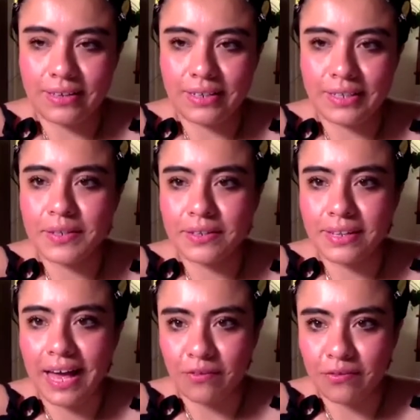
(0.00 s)
a little
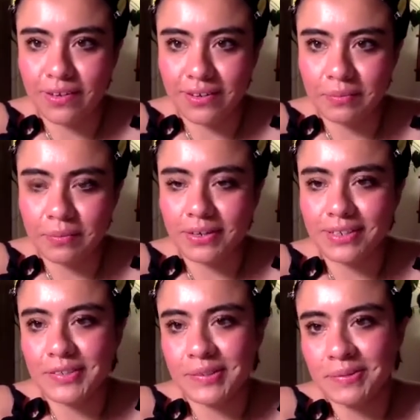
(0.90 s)
after American
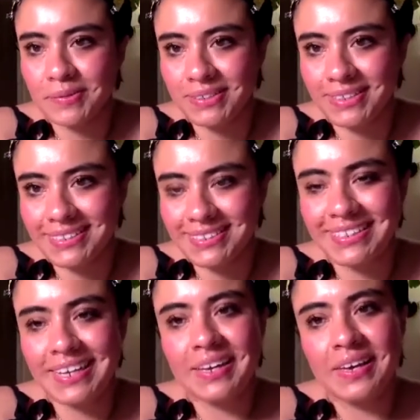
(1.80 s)
Dirt was released,
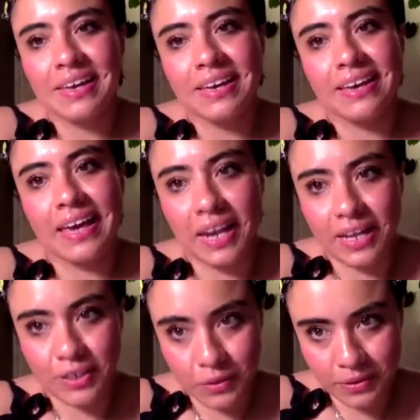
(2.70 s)
and I
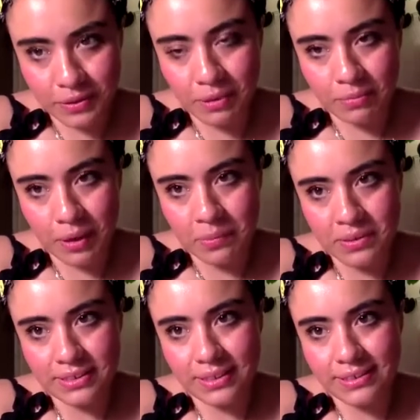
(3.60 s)
told my
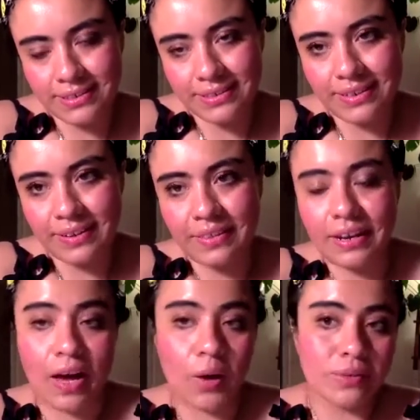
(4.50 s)
publicist that
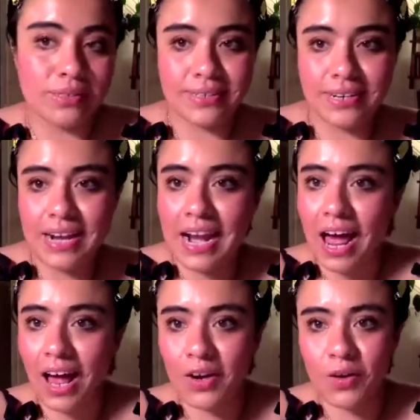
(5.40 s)
I was
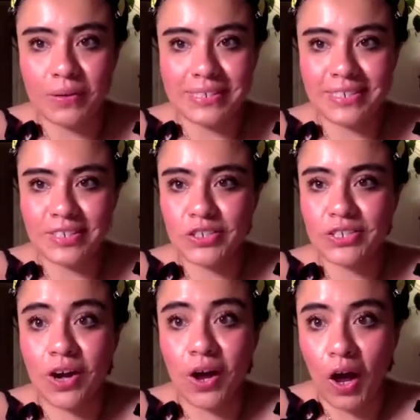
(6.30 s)
not going to
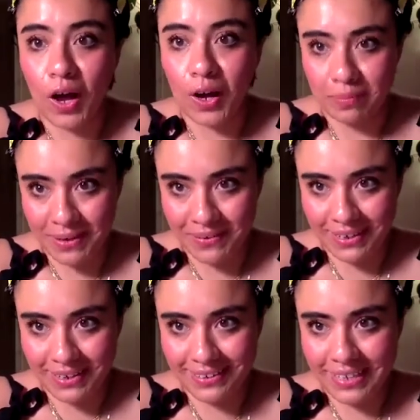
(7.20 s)
talk about it.